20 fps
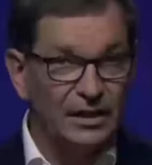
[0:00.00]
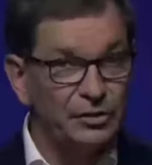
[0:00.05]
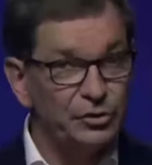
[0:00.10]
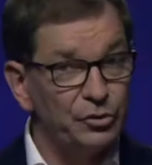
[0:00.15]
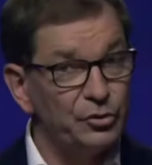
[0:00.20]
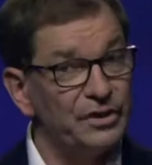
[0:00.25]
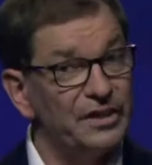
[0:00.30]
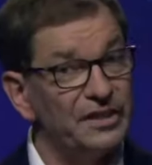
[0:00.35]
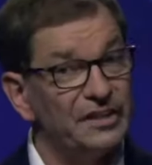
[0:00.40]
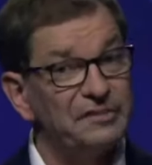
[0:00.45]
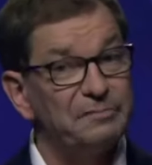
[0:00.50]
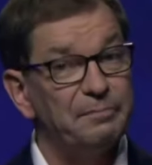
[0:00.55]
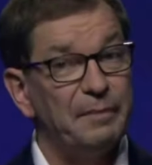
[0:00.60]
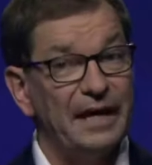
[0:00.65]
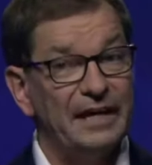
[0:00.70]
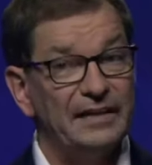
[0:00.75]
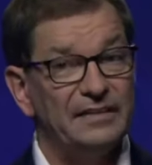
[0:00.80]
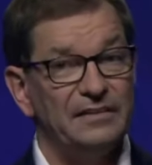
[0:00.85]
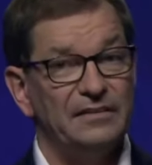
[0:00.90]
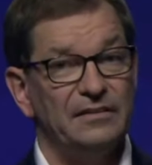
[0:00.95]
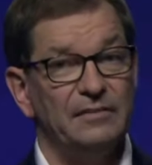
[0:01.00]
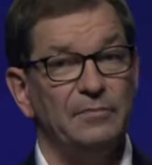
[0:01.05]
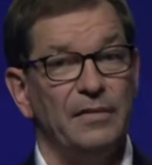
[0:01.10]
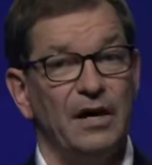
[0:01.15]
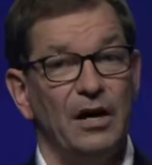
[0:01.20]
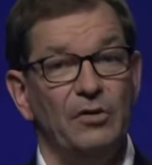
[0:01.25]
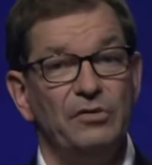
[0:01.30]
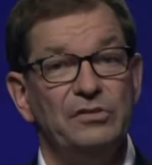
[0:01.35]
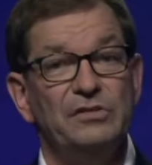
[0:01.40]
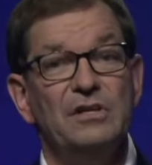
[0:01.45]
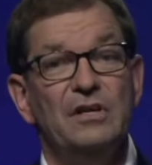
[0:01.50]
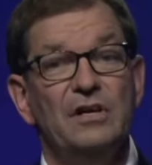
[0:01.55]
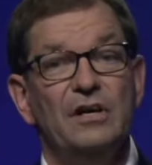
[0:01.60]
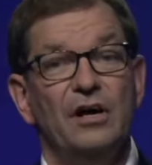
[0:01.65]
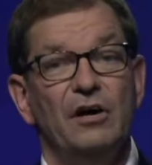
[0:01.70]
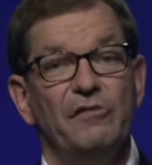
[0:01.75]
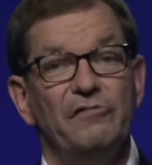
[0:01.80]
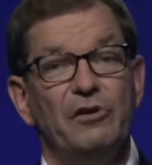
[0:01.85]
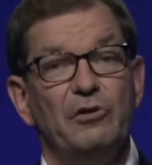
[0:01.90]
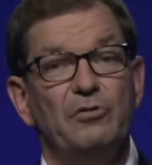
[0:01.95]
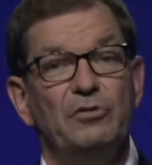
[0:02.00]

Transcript: PPE would have combined.